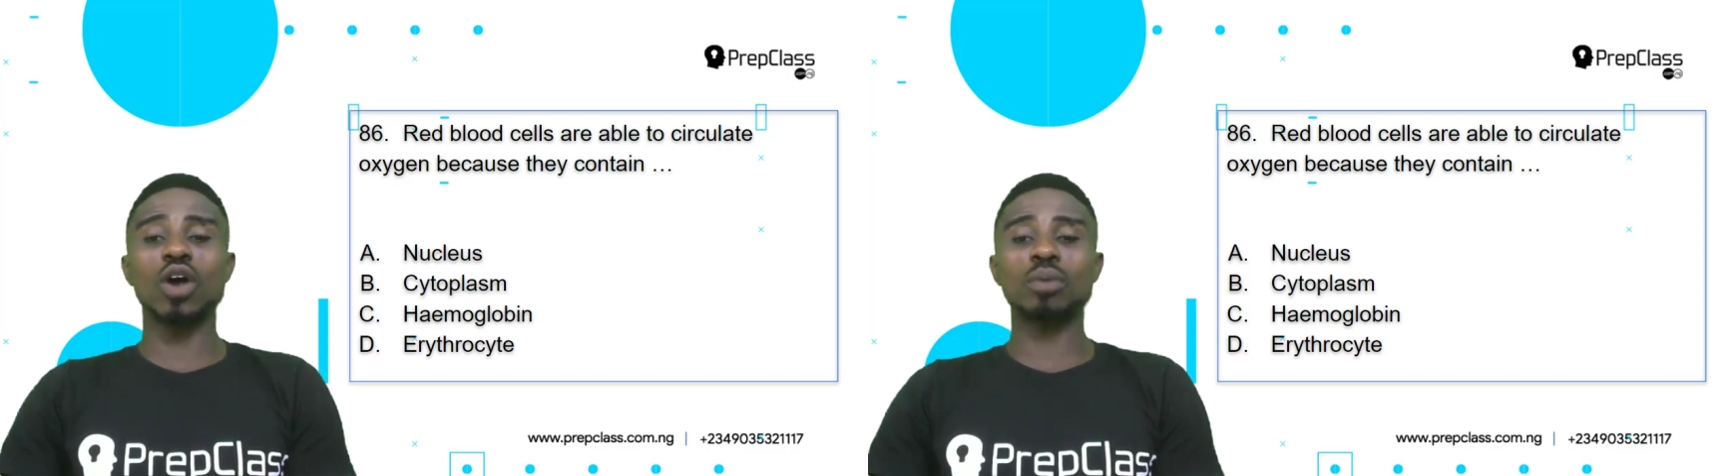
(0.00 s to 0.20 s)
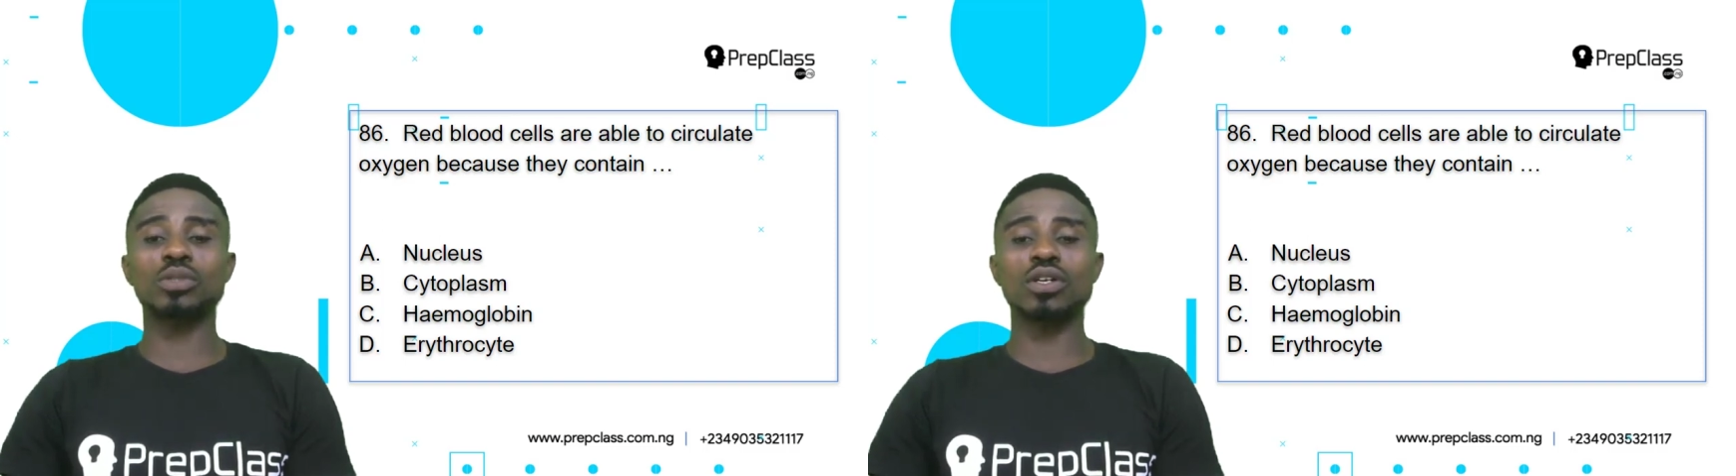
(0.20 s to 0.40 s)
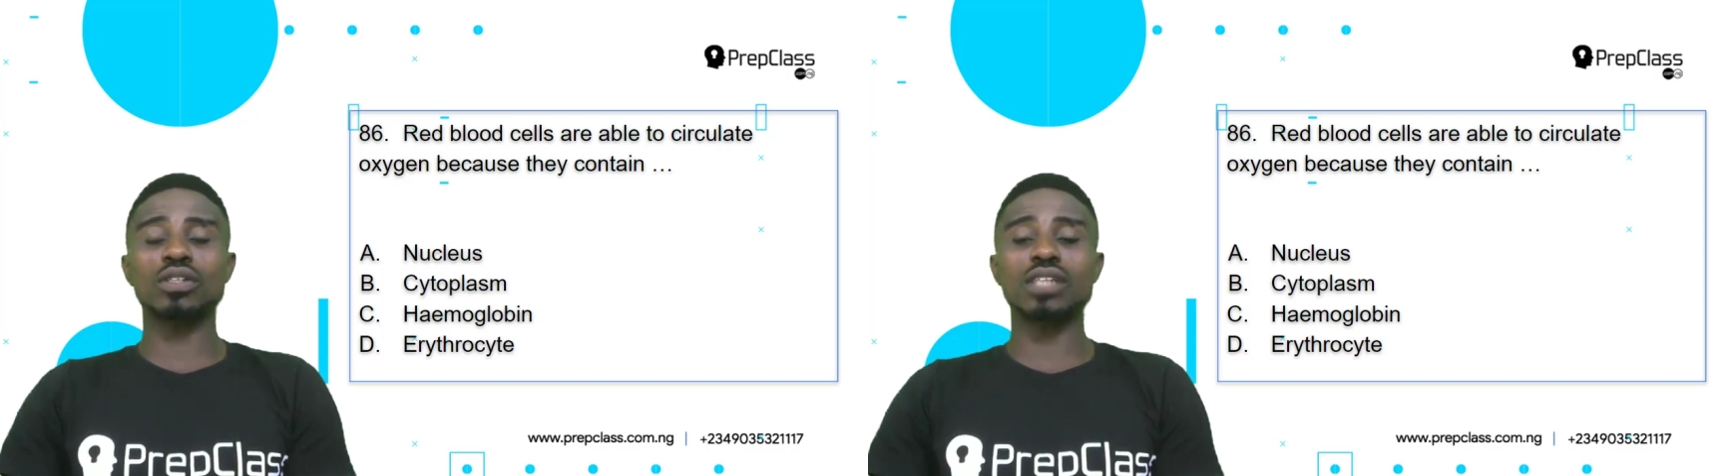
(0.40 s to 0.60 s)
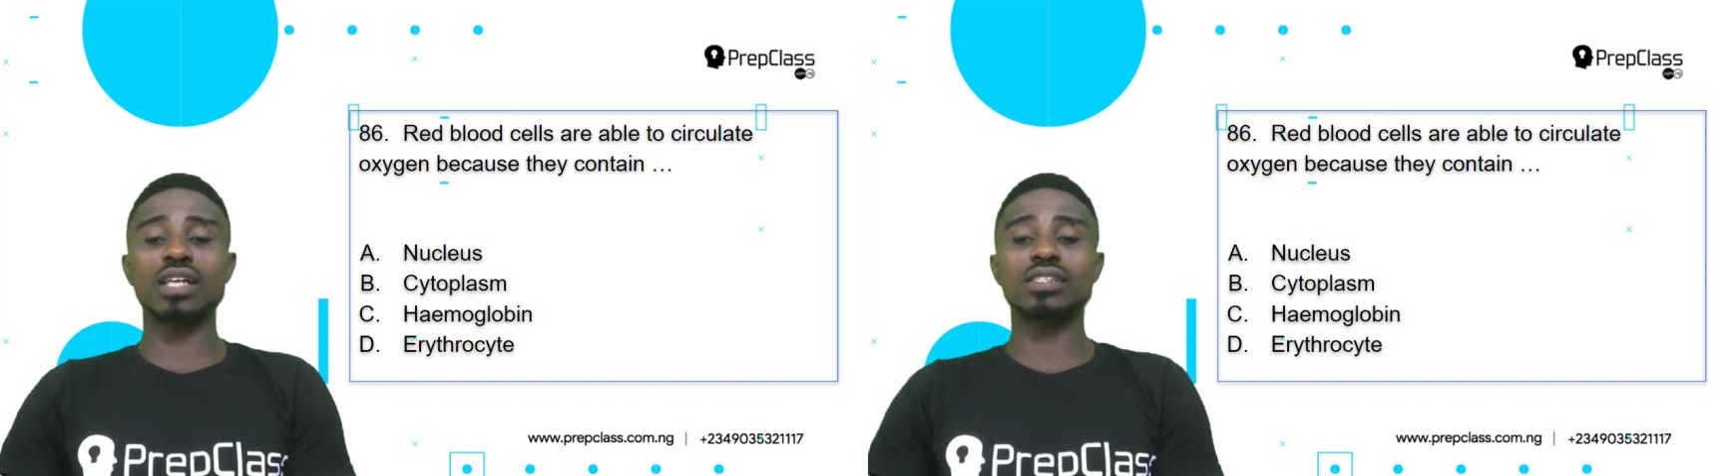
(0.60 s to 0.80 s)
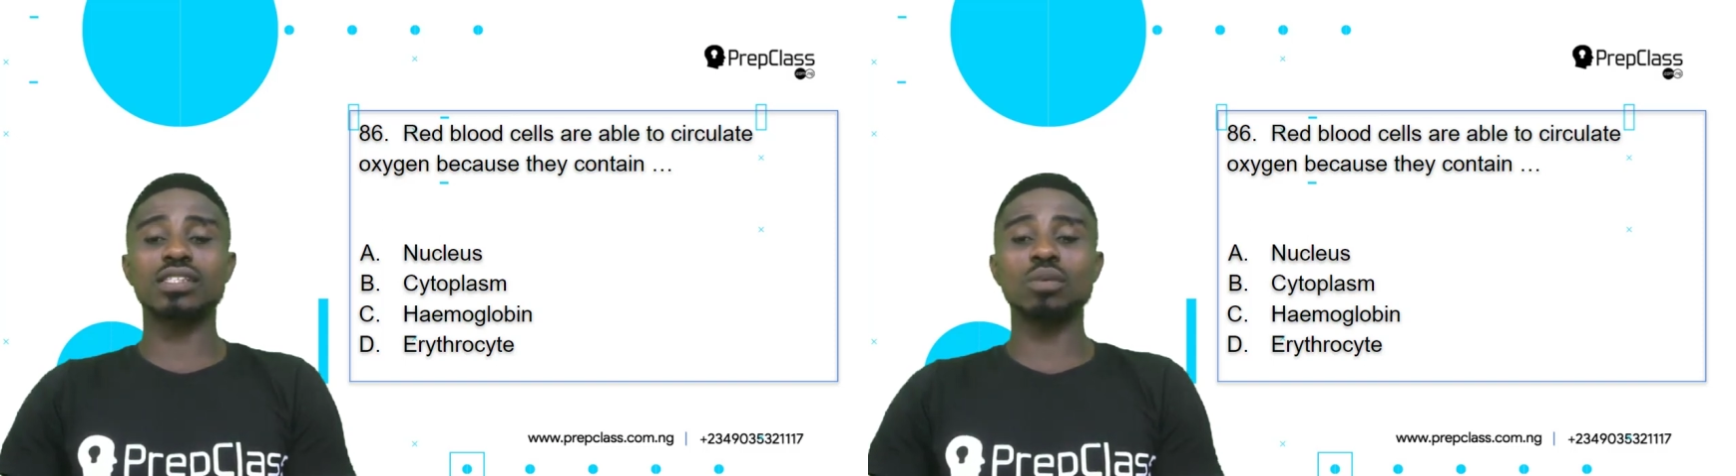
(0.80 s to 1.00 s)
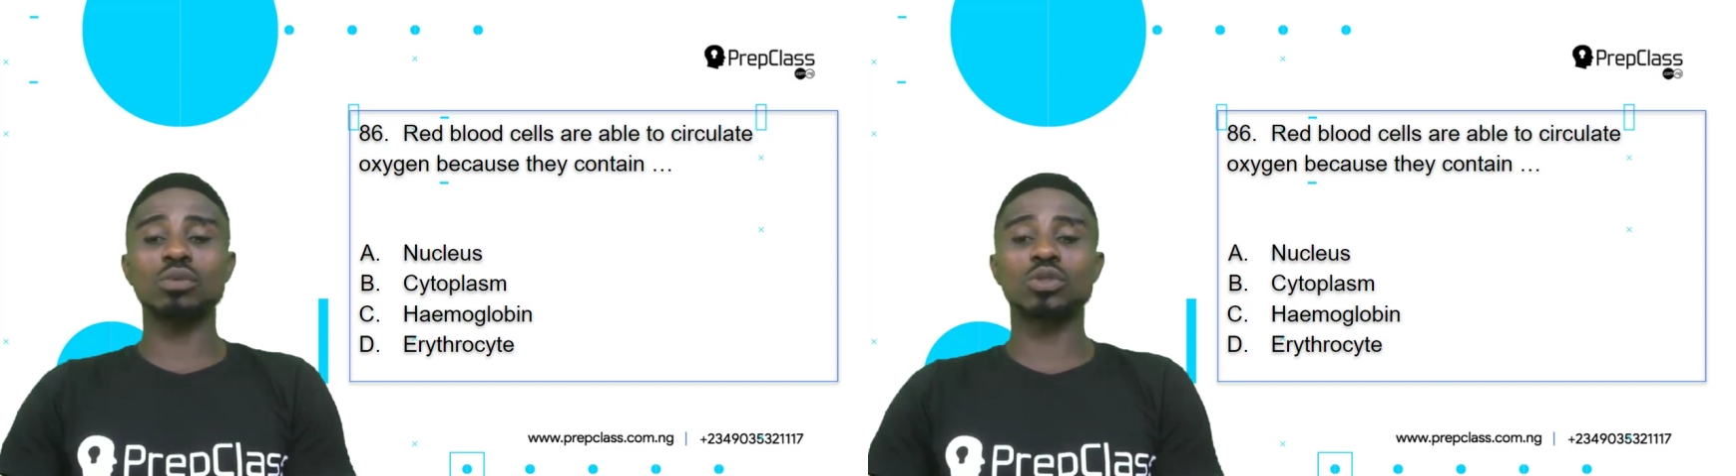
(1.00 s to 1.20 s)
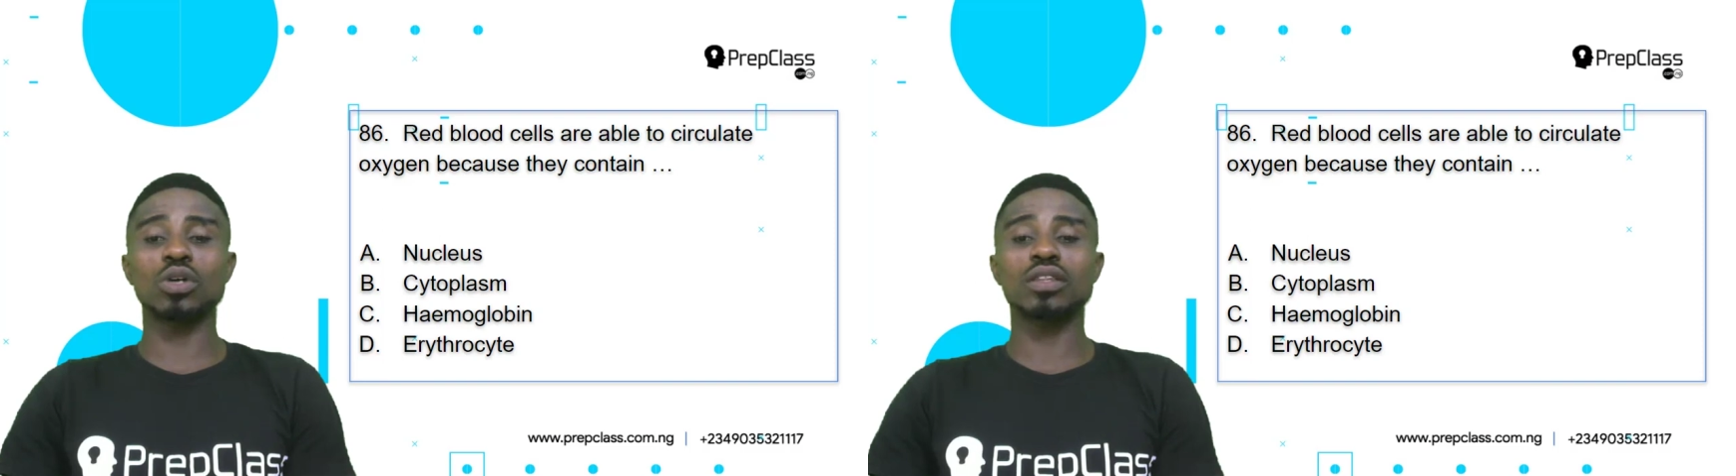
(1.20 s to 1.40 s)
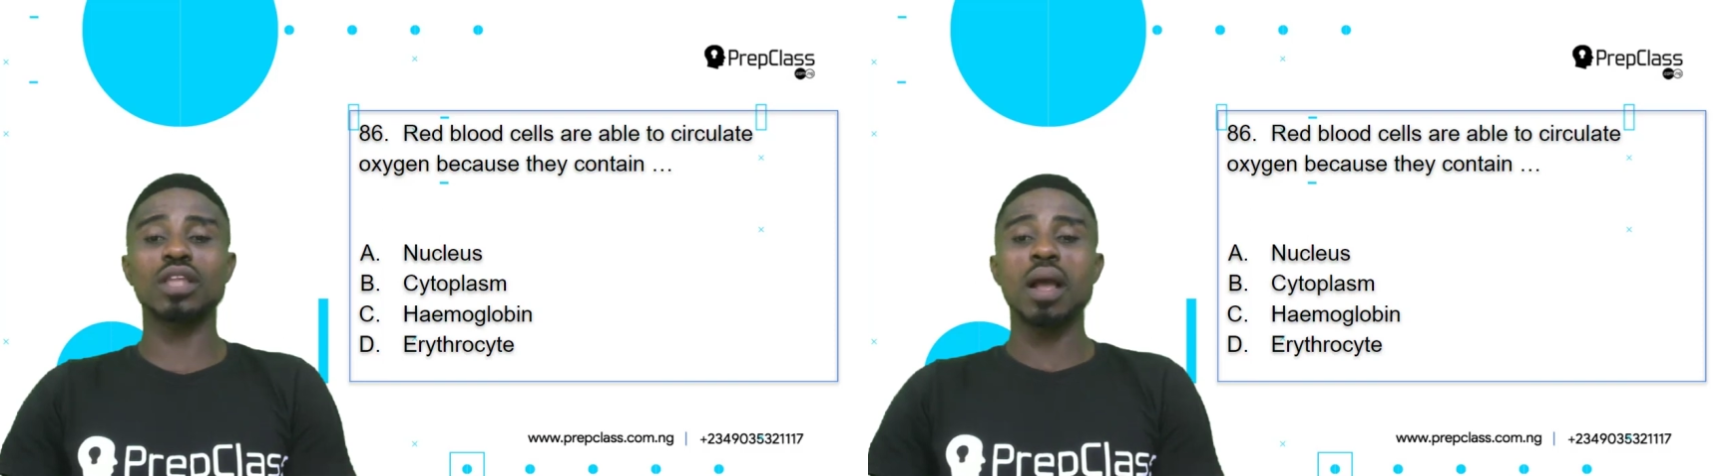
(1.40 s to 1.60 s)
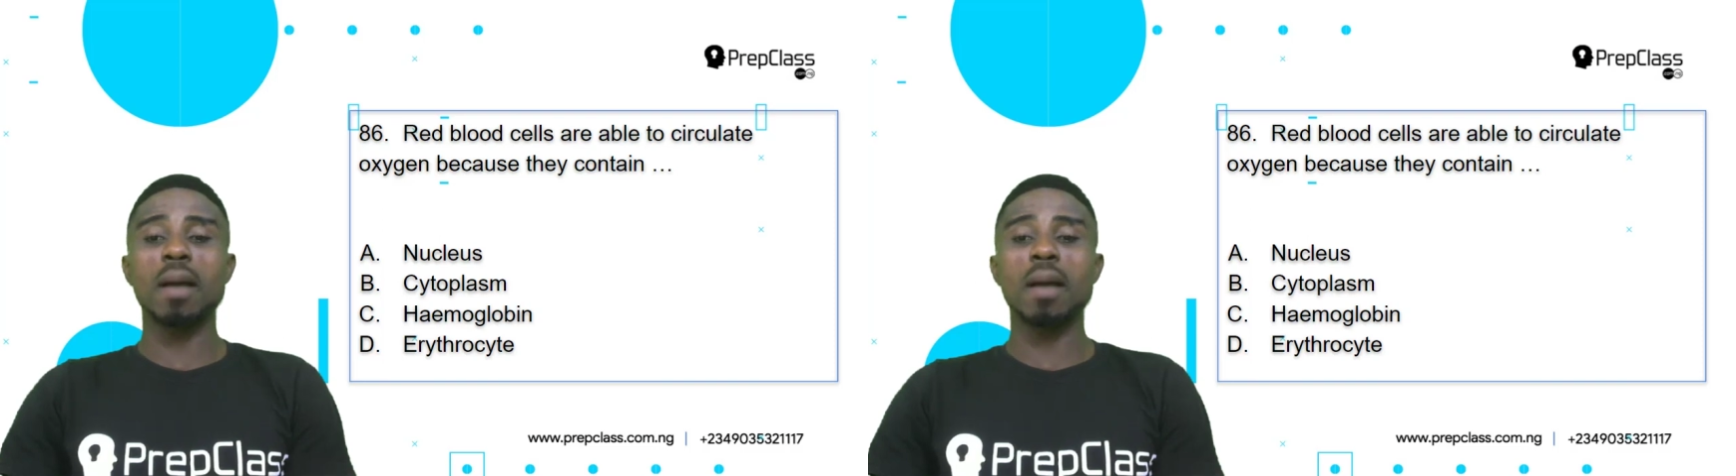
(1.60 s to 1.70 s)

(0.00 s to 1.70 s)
the options and see which one